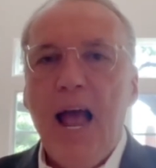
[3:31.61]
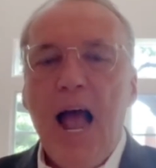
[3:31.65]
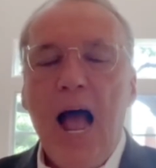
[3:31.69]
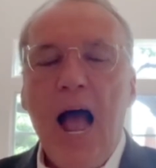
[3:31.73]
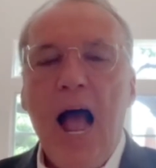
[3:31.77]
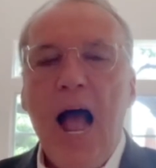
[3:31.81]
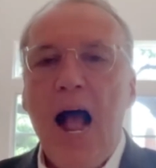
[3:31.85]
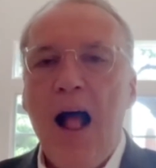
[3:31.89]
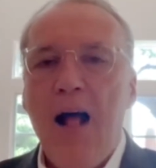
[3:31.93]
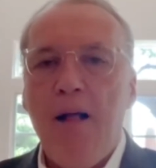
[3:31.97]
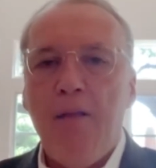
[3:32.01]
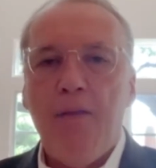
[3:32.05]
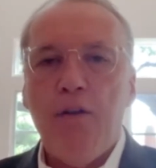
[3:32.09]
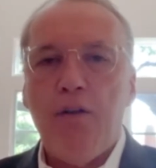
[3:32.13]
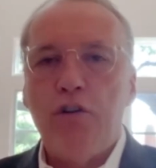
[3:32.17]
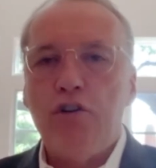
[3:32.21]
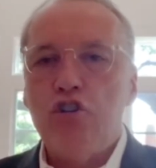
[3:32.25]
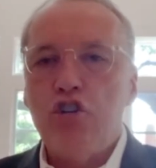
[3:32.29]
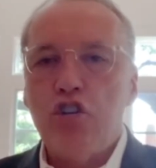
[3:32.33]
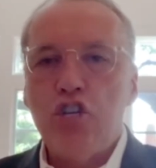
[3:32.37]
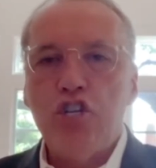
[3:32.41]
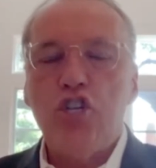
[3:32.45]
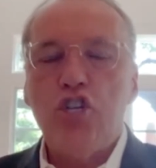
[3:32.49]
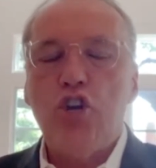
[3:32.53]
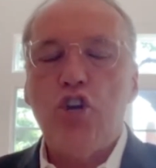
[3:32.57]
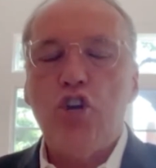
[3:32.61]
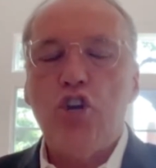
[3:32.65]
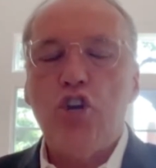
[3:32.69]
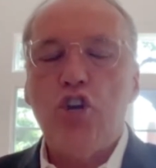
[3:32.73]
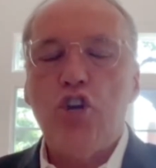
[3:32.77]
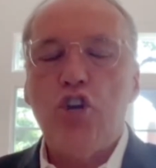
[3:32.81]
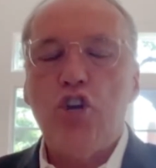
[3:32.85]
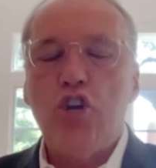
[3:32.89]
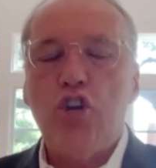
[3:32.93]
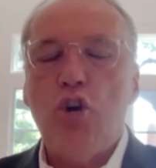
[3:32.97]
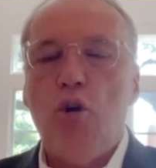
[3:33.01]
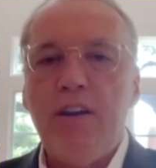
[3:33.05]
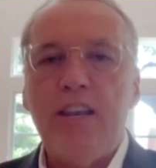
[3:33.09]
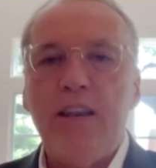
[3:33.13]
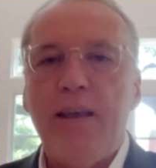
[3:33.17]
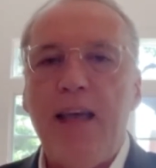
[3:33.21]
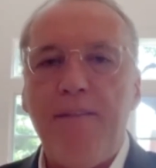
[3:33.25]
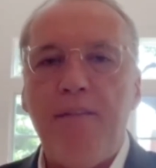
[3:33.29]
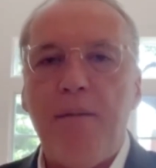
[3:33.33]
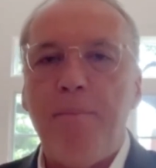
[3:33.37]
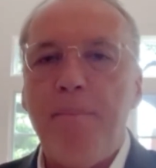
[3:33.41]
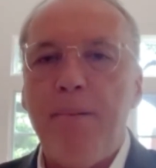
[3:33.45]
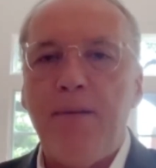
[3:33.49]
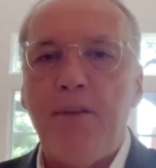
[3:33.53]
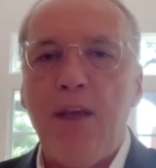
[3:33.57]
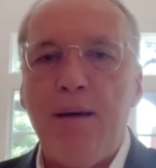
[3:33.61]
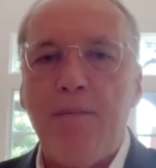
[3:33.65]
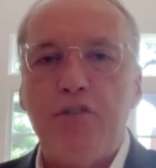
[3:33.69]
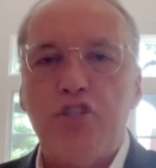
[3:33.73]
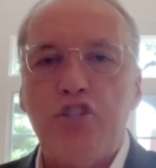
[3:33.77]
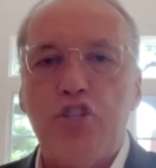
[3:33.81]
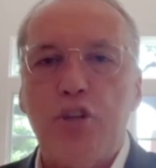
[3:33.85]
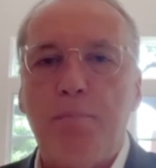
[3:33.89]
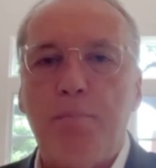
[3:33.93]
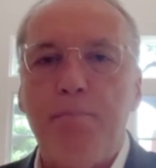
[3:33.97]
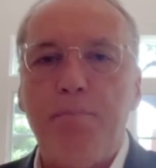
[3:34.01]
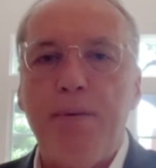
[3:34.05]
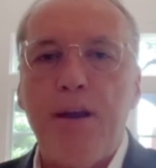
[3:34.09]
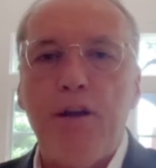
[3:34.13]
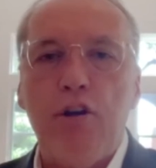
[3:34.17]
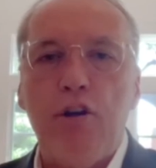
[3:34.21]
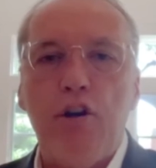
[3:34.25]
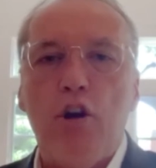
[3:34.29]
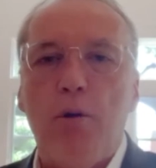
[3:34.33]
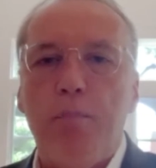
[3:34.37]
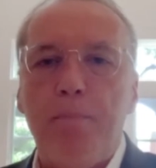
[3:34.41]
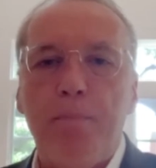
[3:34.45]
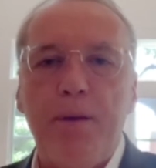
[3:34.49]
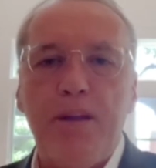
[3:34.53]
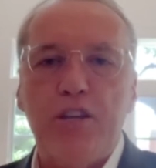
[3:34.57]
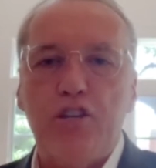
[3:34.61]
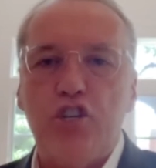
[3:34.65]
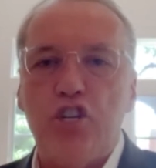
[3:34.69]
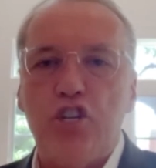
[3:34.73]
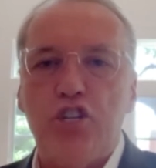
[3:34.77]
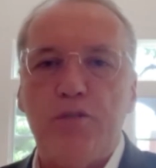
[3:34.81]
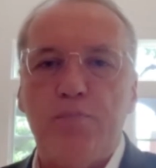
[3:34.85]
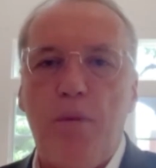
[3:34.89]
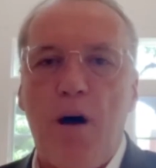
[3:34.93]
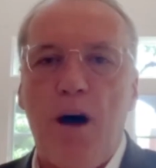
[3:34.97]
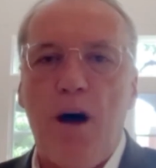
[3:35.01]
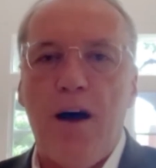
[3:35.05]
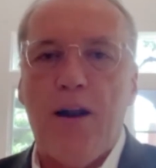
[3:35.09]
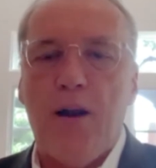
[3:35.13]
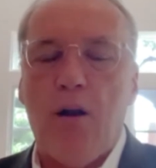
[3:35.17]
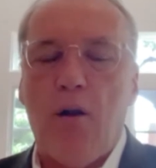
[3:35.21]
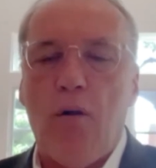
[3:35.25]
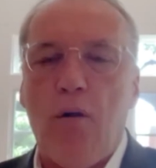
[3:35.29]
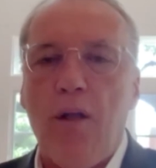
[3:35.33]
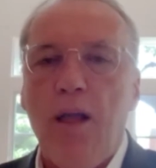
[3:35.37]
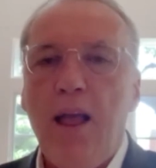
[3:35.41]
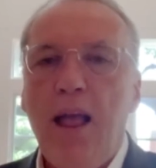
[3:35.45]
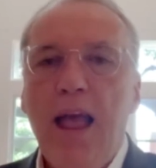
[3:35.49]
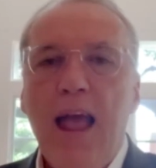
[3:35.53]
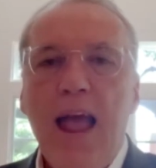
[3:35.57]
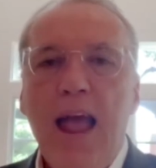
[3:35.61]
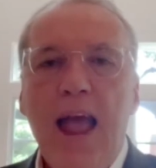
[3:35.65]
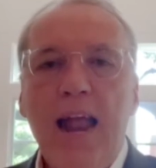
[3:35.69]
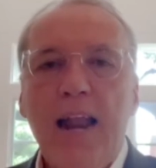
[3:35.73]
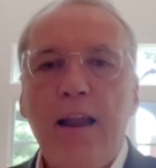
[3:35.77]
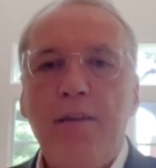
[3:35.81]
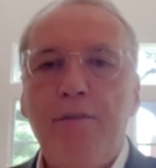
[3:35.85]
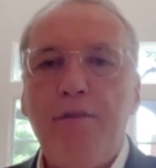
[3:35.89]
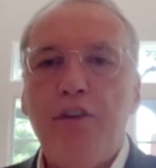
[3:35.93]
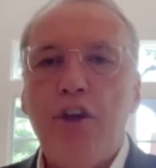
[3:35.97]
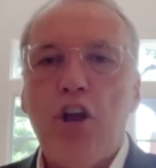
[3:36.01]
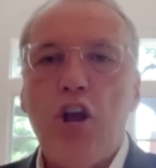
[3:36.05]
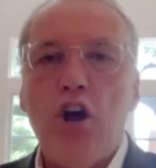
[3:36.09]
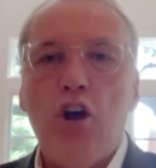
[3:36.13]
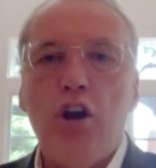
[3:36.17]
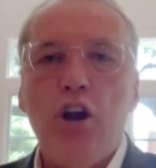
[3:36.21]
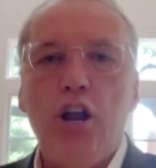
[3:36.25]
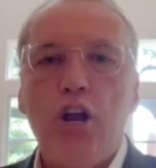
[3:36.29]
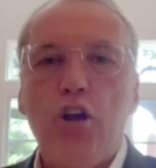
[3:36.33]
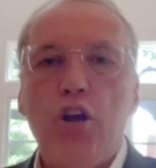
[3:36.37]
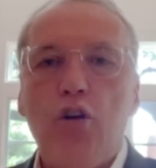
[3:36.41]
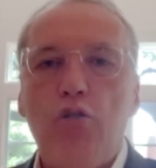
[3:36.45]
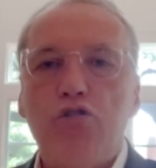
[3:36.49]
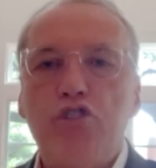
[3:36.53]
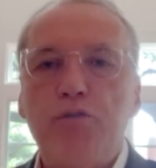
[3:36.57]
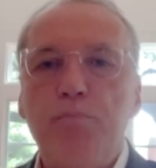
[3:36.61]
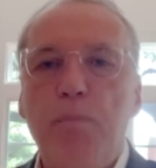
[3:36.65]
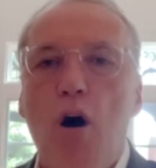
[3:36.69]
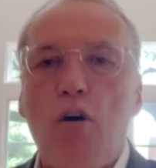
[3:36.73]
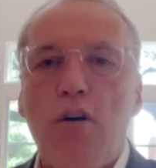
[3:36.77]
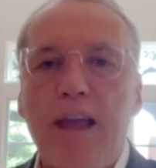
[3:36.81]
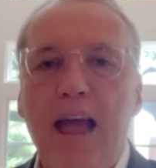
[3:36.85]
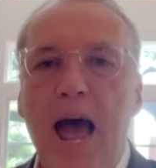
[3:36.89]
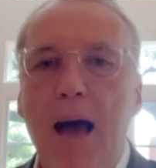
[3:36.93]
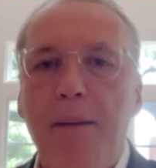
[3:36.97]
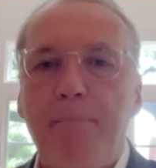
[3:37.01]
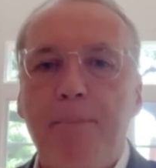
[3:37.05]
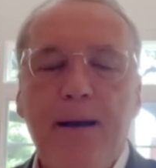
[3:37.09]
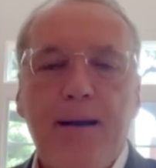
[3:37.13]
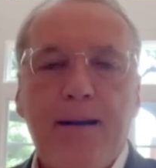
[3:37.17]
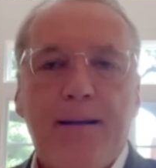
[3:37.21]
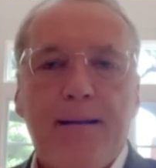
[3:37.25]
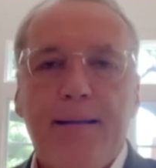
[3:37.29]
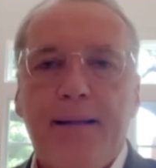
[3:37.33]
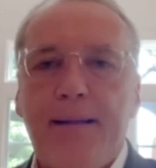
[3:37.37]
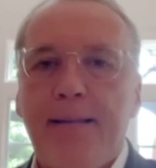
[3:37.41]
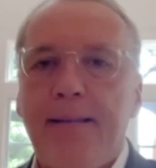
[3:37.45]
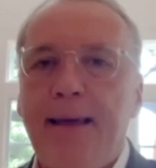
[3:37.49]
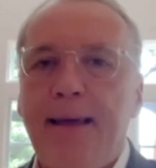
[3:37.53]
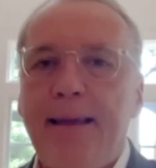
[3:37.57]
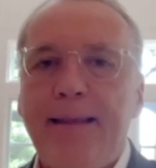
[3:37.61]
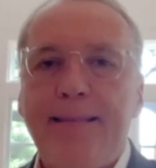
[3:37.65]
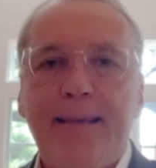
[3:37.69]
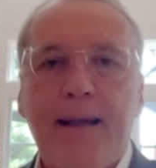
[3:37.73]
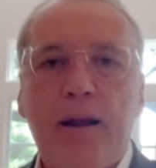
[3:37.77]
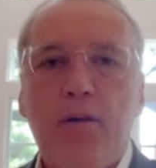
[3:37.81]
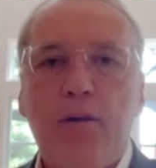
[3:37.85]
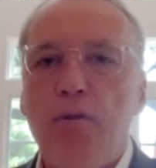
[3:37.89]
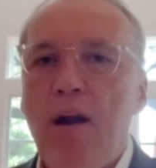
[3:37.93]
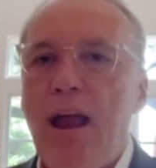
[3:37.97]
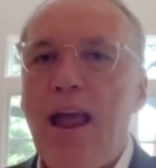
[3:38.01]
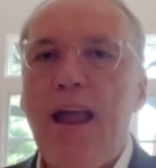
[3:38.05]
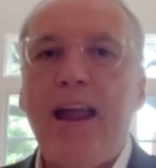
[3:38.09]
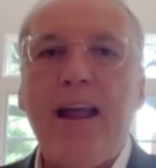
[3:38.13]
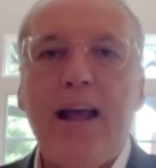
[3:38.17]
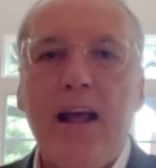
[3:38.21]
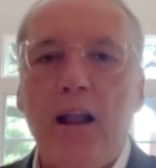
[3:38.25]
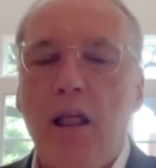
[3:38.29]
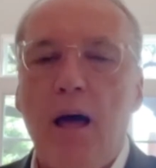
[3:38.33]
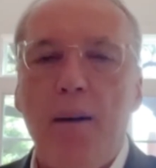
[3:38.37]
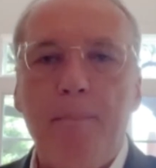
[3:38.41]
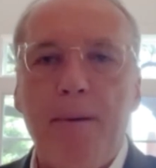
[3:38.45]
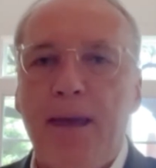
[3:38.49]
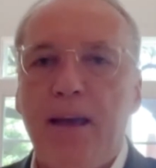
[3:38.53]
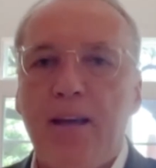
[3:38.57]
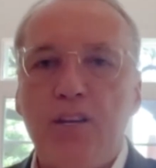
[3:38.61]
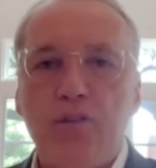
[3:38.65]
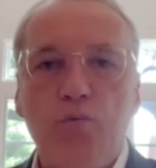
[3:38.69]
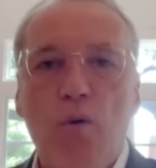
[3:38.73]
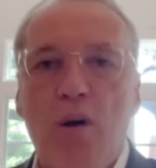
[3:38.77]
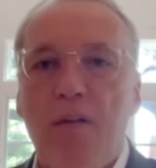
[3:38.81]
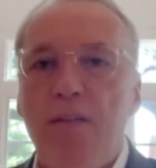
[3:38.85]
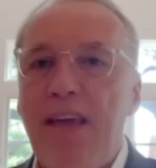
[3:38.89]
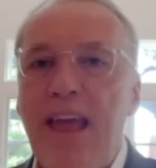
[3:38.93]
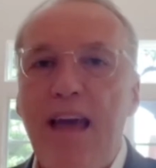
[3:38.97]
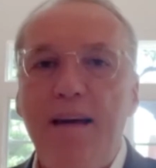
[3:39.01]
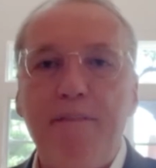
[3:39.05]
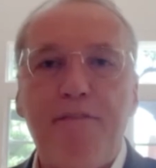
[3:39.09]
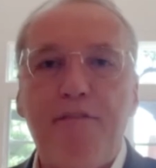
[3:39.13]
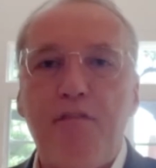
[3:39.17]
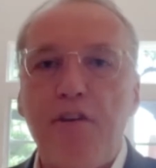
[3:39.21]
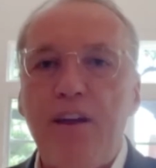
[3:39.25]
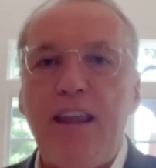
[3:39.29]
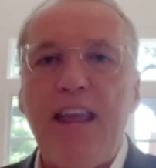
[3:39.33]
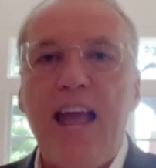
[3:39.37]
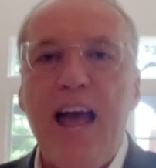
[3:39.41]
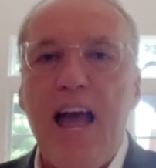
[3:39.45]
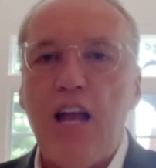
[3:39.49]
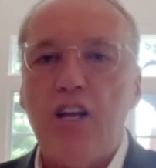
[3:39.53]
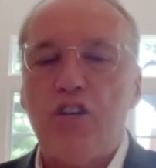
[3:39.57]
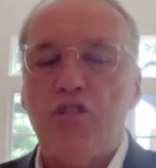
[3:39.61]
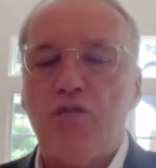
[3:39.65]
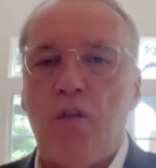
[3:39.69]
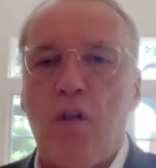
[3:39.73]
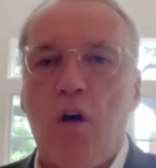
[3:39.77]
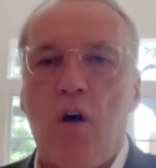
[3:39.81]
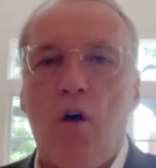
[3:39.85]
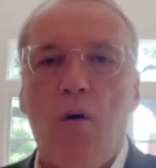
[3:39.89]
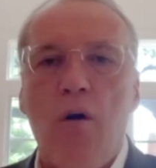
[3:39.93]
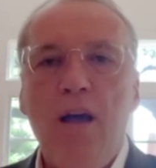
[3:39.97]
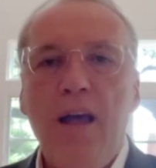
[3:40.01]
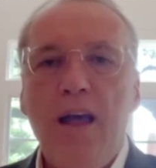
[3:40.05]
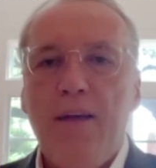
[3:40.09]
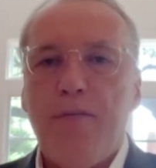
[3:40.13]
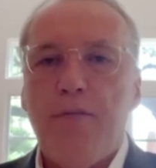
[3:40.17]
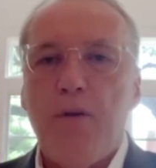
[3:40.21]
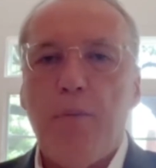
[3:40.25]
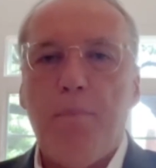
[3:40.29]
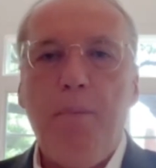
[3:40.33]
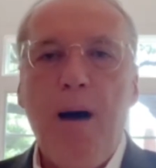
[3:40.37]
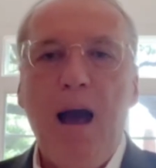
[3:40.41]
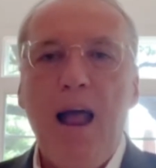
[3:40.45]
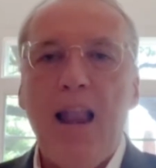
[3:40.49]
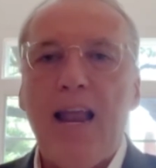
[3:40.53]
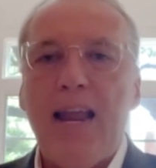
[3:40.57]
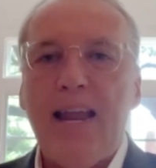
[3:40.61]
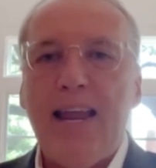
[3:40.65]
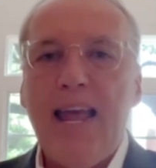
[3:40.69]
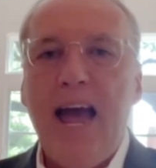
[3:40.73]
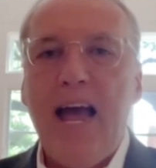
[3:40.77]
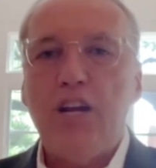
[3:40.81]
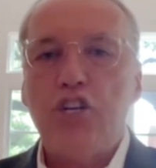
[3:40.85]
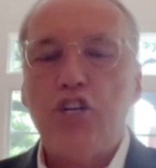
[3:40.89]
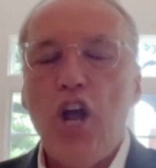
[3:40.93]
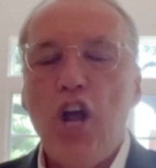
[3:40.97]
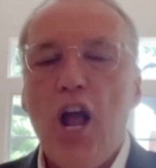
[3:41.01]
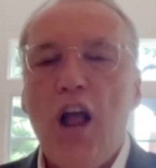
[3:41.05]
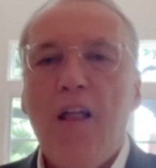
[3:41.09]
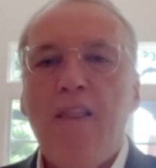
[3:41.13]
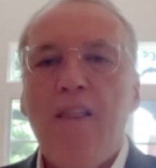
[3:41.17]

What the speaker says: They're just going to have a superior business model. And if you're going to go small cap, like the Grand Columbias, well, they have free cash flow. They're piling cash.